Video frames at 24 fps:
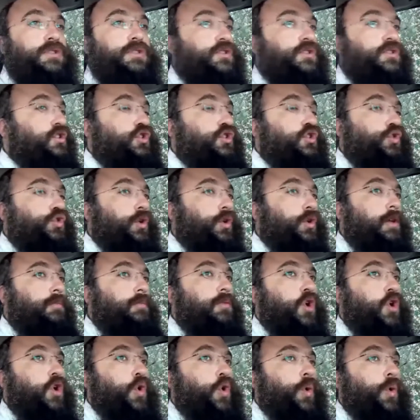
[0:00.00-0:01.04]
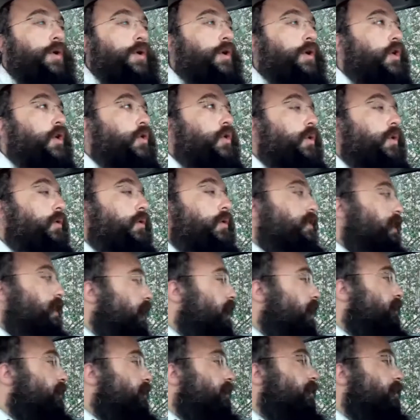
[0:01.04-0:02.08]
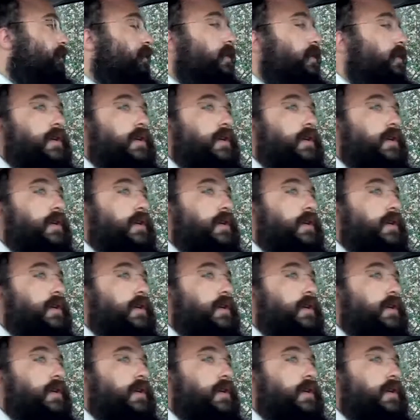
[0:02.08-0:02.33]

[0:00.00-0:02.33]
extreme, quote-unquote, heat